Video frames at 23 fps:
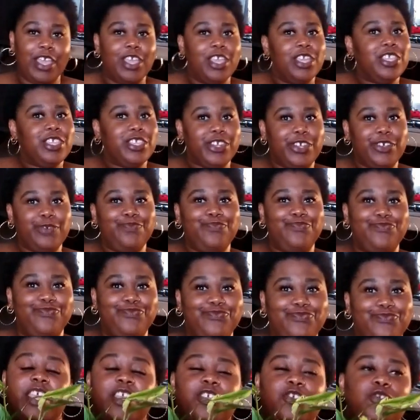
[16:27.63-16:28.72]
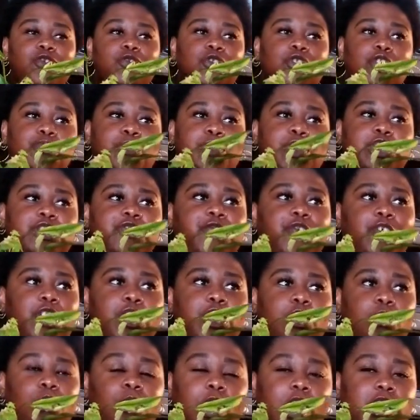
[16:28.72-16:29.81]
You know, thank you so much
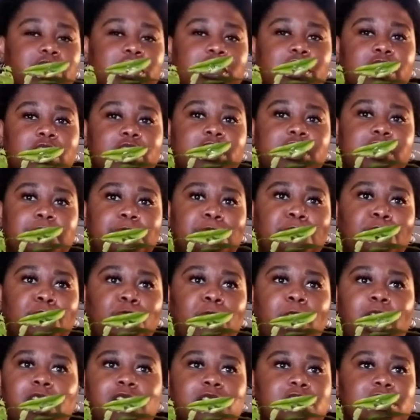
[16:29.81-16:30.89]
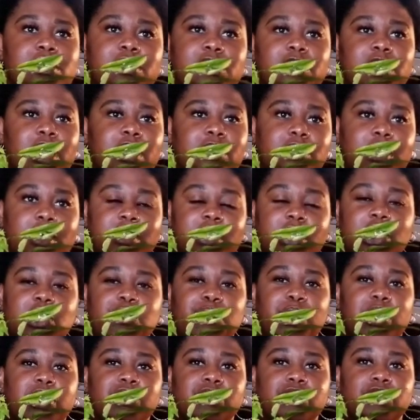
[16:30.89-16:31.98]
for watching this regular, like nothing
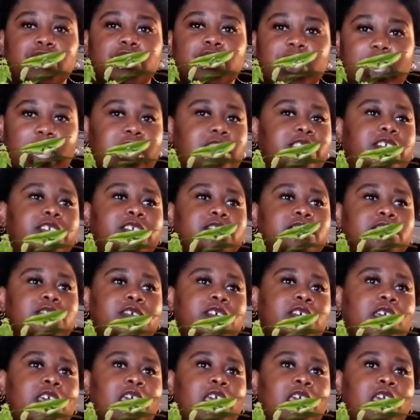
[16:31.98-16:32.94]
special, chatty